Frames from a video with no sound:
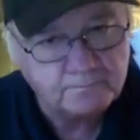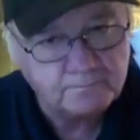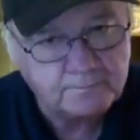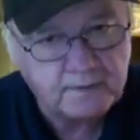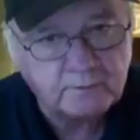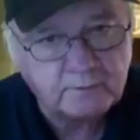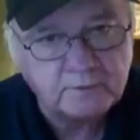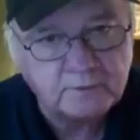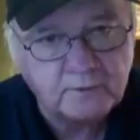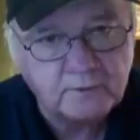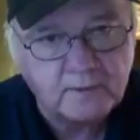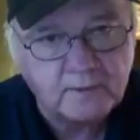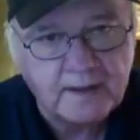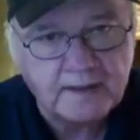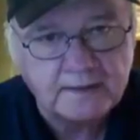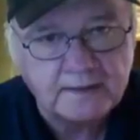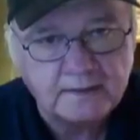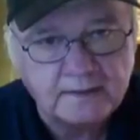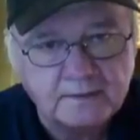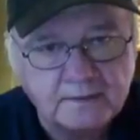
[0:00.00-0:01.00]
bet with your
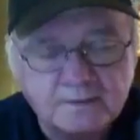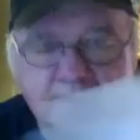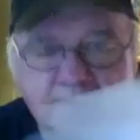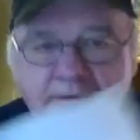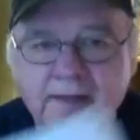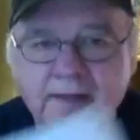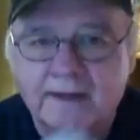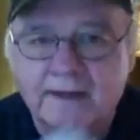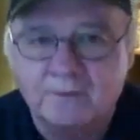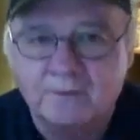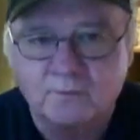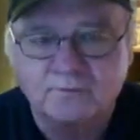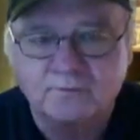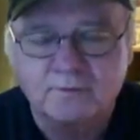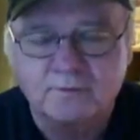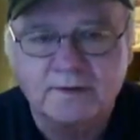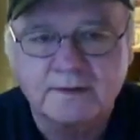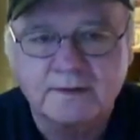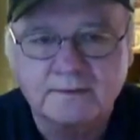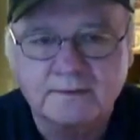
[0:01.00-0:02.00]
head, not
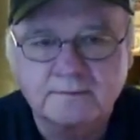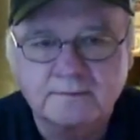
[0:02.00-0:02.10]
over it.